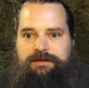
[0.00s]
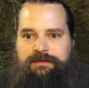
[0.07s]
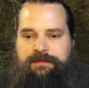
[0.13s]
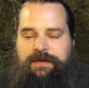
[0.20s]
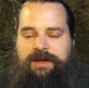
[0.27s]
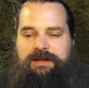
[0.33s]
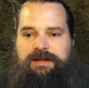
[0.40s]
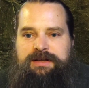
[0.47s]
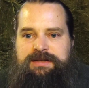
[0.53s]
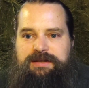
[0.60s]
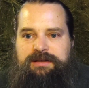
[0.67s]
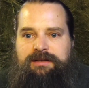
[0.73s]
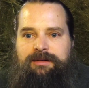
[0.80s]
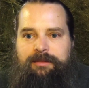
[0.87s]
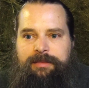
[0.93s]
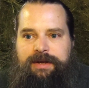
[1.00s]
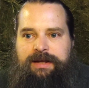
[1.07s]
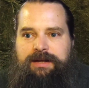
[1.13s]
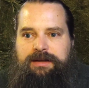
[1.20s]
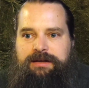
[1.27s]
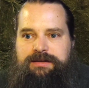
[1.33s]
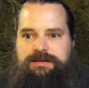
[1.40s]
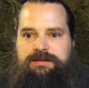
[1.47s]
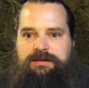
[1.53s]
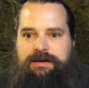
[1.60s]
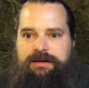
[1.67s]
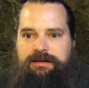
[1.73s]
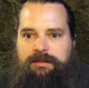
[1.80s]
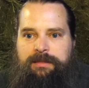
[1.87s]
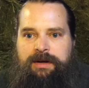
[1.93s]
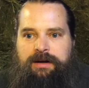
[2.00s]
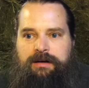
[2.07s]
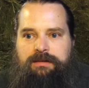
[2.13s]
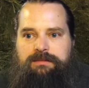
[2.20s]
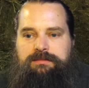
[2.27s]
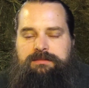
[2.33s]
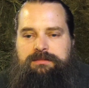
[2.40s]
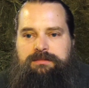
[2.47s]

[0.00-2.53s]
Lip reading: their feelings a little bit and straighten them out.